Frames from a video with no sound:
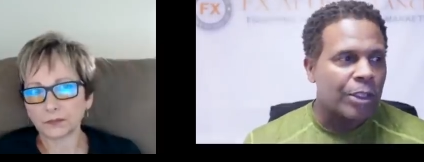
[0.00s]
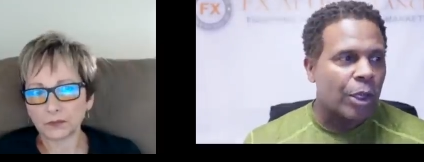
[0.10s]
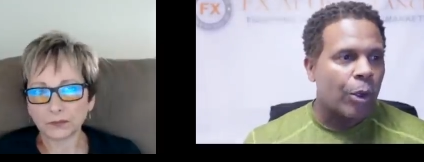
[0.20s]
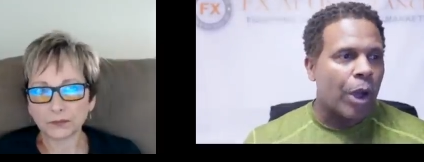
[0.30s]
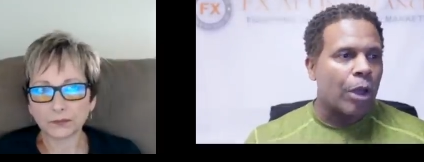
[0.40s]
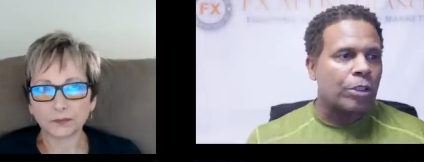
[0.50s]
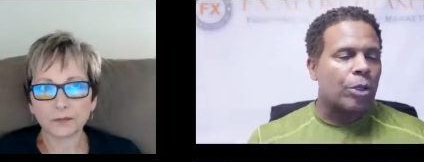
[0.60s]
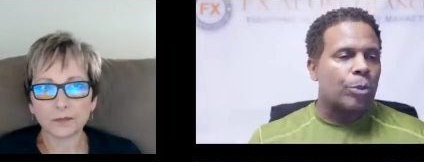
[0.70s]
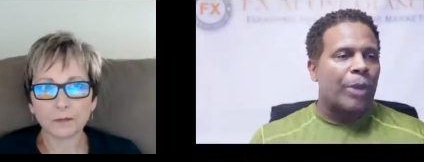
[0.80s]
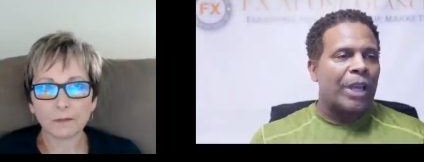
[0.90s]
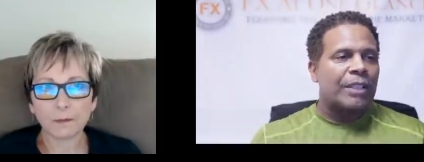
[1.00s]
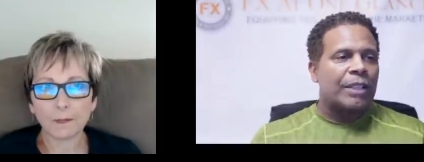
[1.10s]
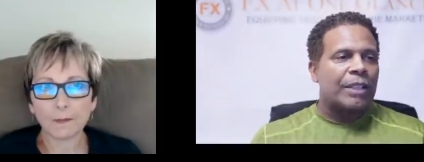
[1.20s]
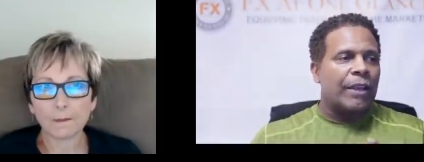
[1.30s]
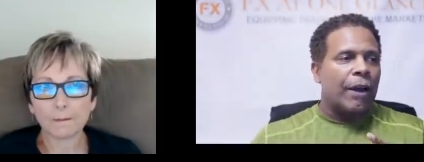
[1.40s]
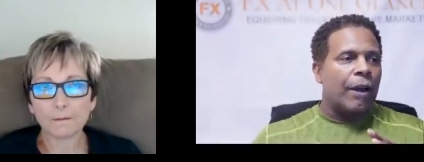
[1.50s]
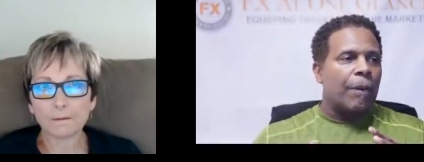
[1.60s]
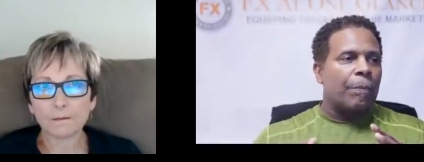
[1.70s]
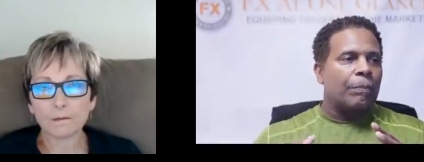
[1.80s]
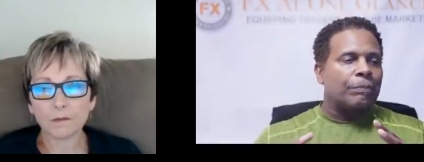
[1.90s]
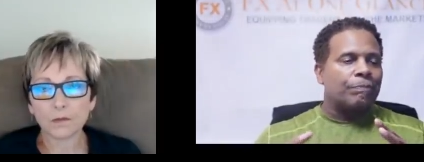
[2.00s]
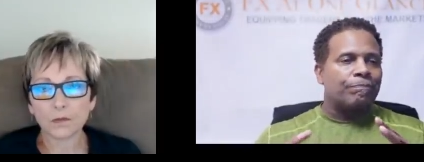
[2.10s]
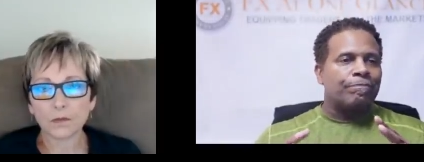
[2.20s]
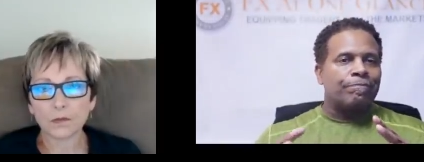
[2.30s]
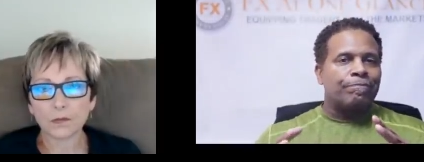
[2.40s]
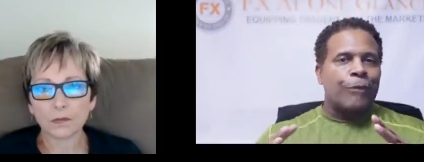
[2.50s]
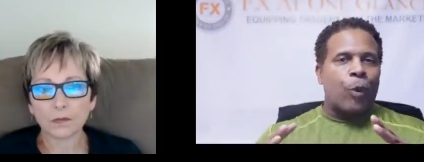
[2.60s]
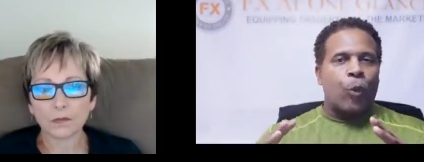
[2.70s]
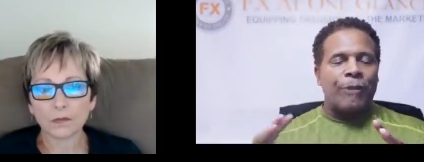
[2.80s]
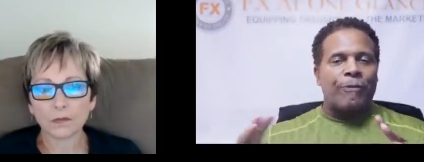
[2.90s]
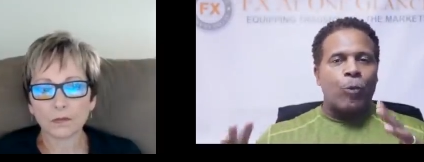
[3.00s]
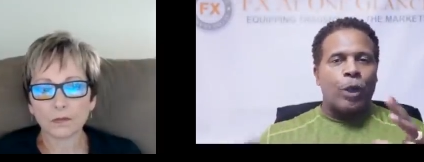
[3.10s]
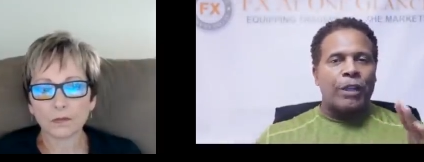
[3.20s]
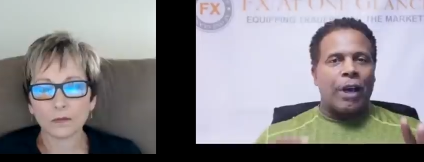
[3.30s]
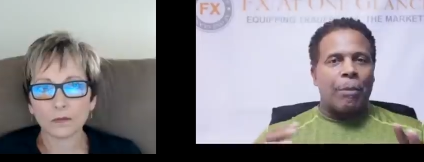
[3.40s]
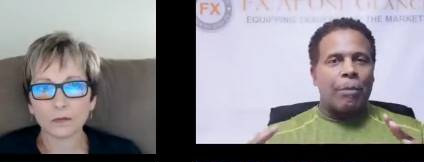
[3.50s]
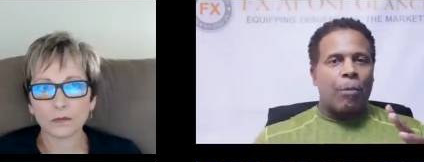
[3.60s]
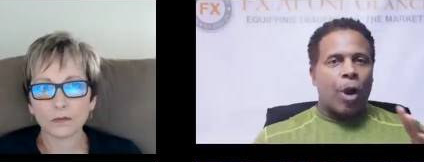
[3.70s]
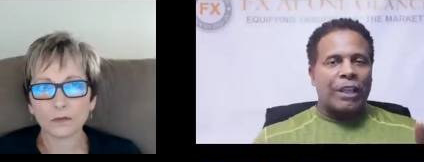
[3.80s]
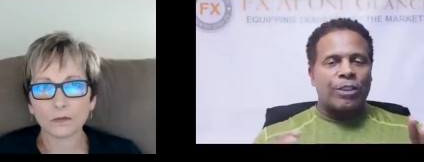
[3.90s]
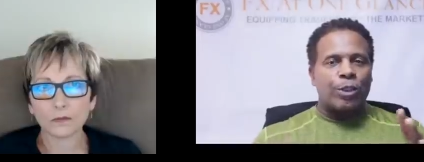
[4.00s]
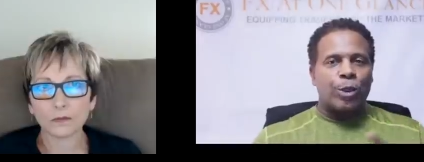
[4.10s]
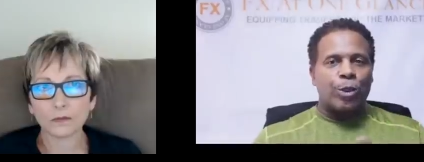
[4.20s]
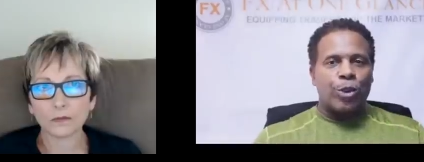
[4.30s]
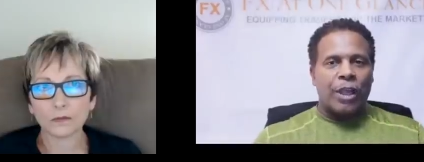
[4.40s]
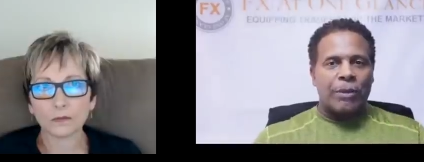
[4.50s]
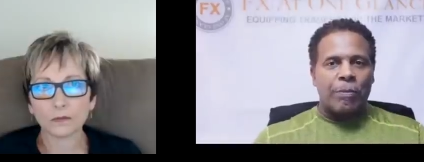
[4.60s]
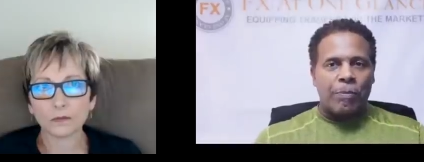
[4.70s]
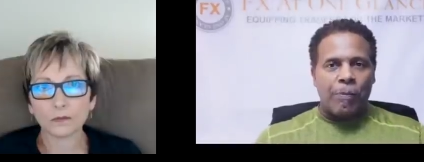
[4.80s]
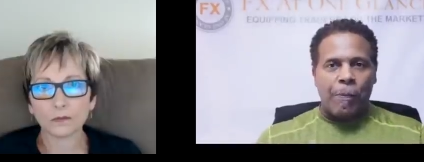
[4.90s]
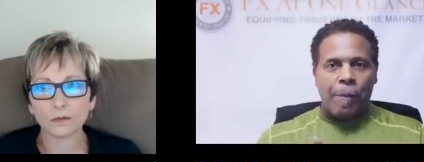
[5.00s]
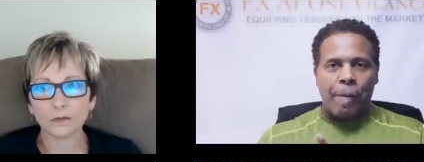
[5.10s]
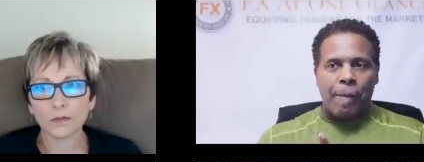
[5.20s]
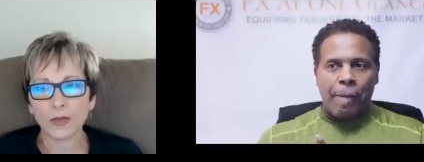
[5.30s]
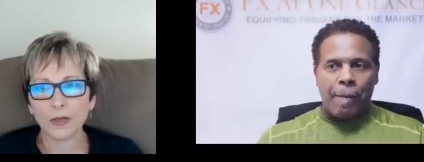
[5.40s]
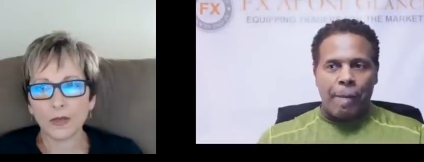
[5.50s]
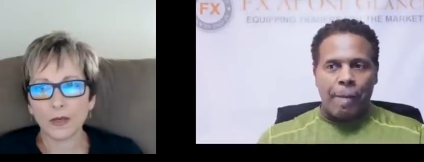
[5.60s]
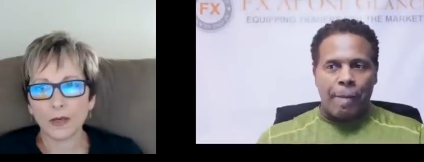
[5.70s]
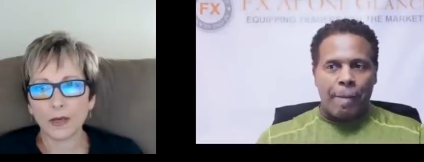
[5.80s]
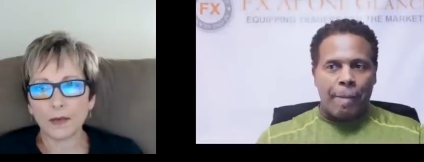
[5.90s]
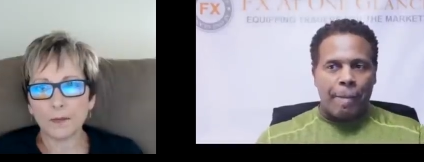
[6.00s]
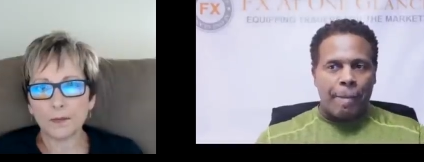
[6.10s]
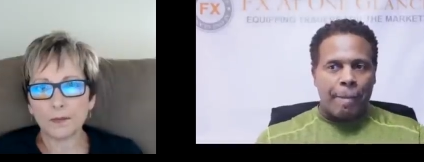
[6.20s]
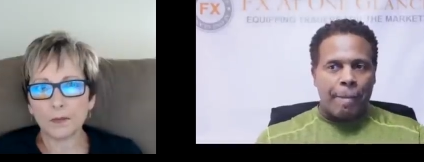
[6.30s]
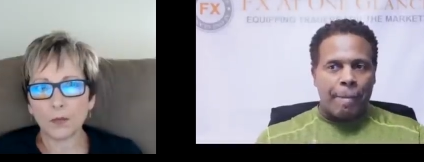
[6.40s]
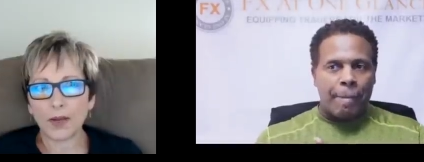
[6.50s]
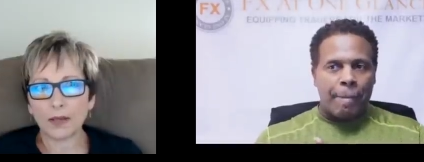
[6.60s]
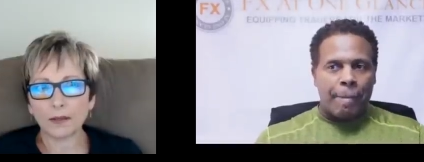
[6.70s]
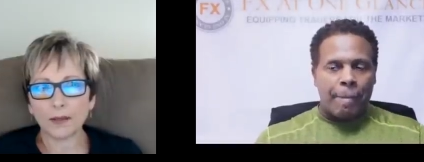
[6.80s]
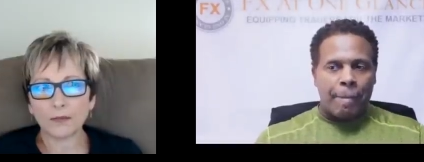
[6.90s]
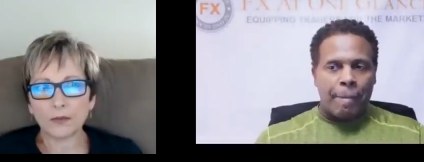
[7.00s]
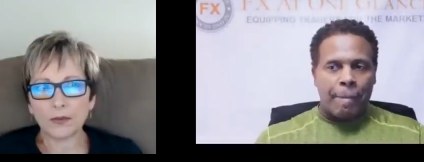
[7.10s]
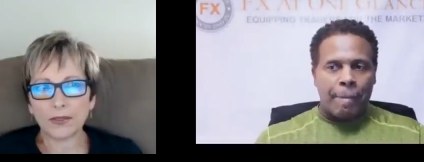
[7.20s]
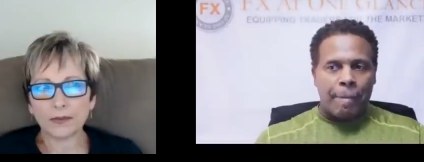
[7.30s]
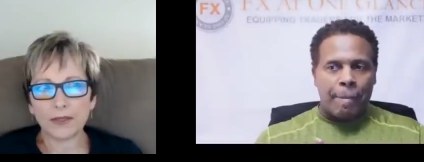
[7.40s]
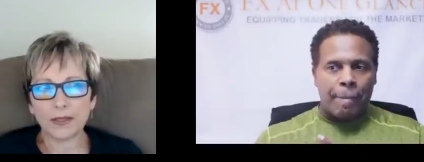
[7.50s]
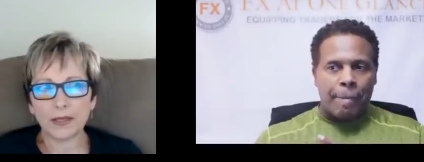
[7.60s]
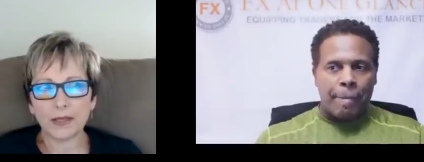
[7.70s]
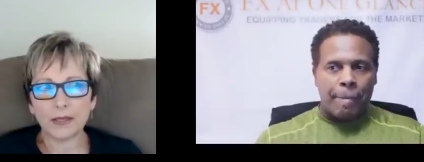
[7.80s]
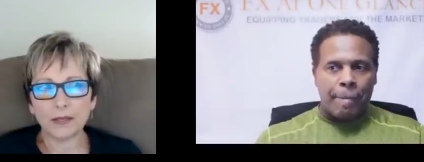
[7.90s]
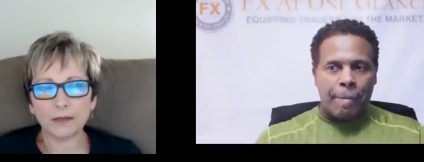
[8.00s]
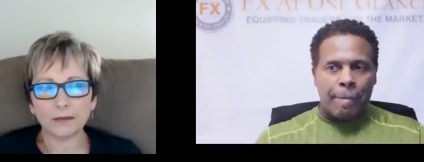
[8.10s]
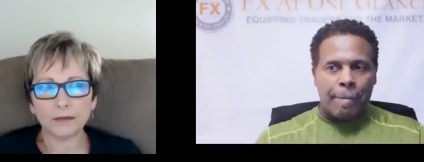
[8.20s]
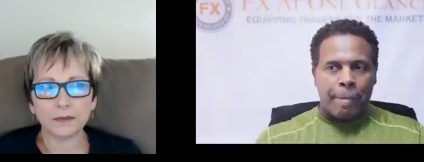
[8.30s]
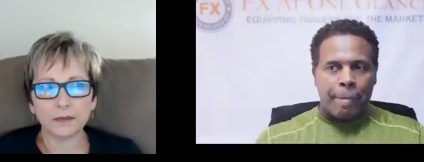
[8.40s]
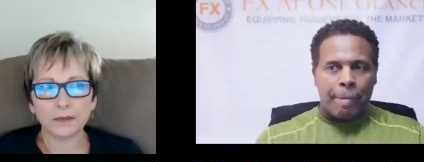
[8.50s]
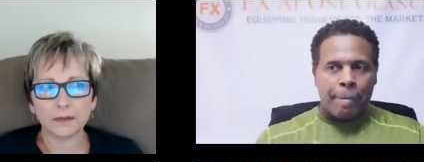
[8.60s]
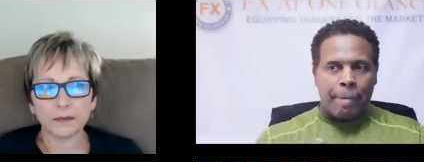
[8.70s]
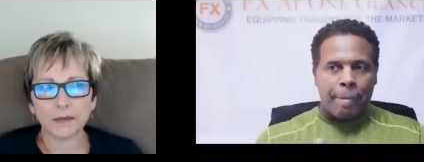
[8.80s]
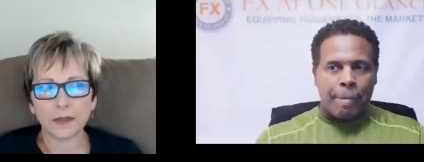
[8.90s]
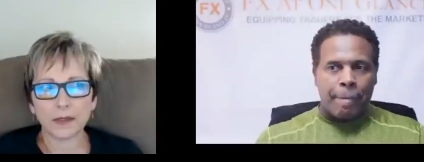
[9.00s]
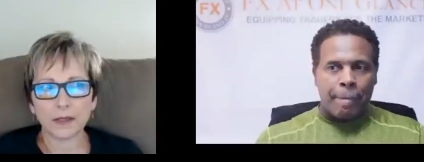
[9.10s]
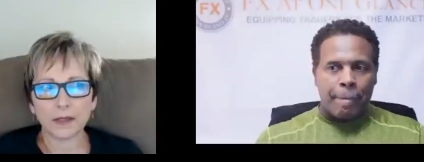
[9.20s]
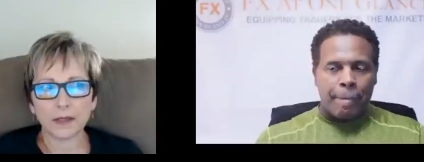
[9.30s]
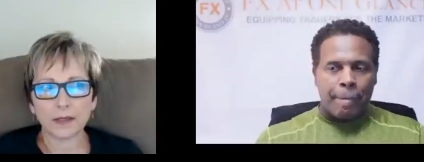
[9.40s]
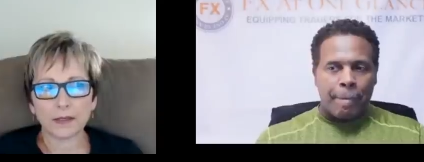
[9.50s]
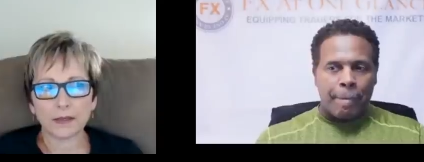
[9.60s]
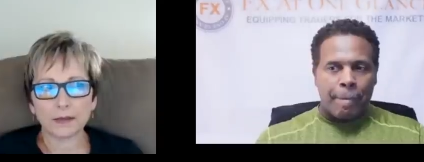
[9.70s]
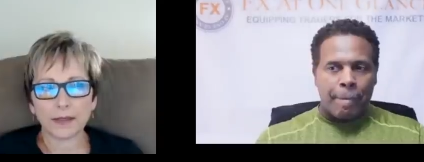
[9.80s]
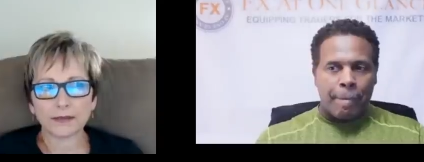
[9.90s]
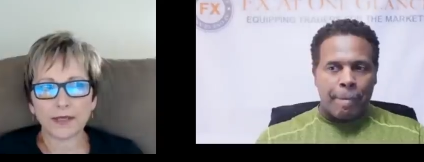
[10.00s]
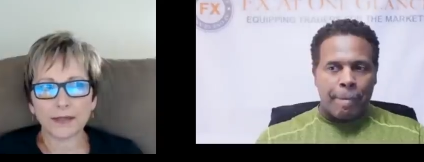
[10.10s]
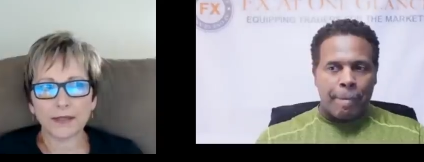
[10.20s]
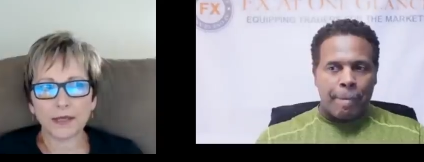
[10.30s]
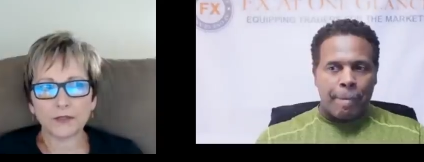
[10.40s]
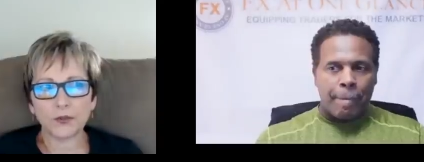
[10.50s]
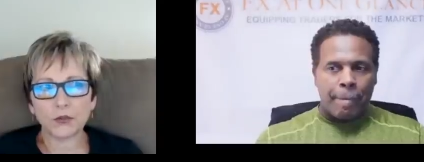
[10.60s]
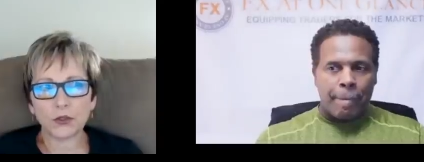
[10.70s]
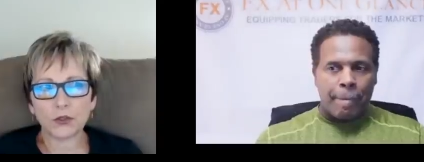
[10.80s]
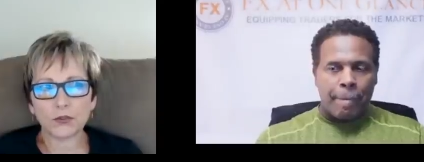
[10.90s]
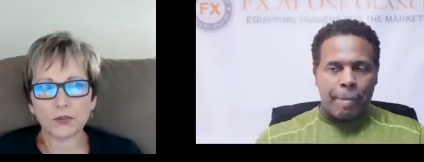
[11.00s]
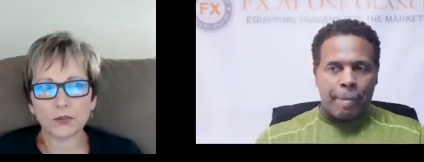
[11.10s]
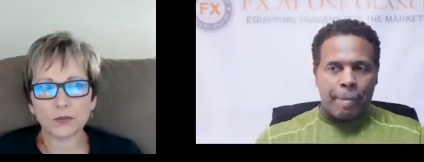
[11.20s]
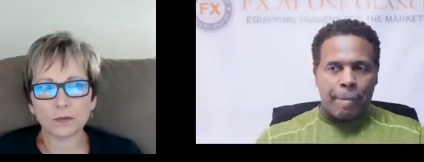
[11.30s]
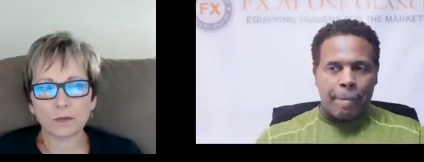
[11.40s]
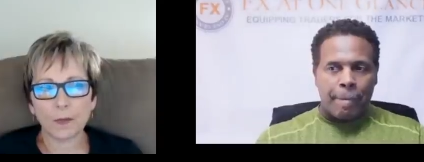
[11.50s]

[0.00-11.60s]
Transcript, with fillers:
Speaker 1: So also basically, um, what what um, markets do you trade?
Speaker 2: Um, well, I'm doing the uh, like index futures,